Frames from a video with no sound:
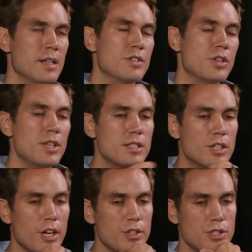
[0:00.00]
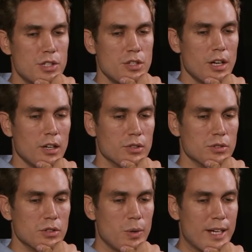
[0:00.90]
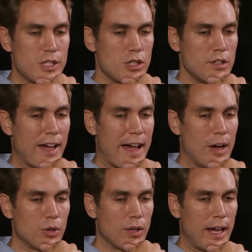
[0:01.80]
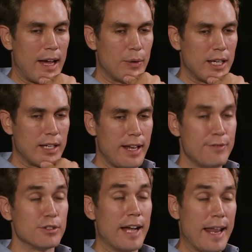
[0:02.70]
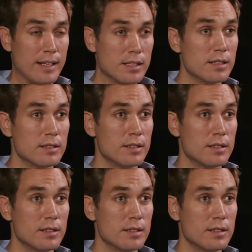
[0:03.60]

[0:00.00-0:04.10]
So this goes to the whole question of how it can ever end.